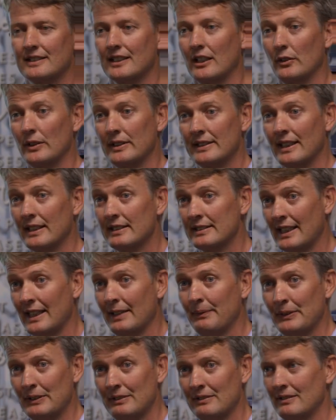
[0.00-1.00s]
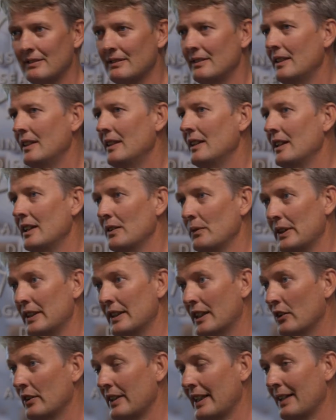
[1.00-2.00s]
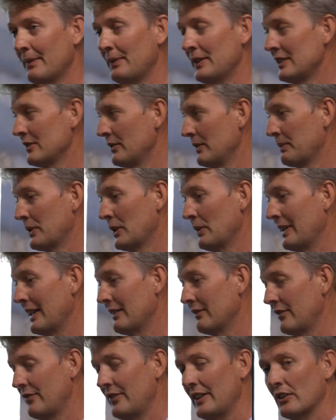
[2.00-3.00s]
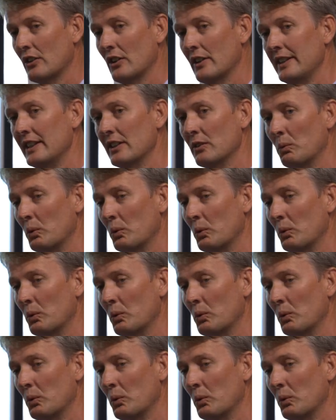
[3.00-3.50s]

So it does happen, and we know it happens, and we probably have a fair idea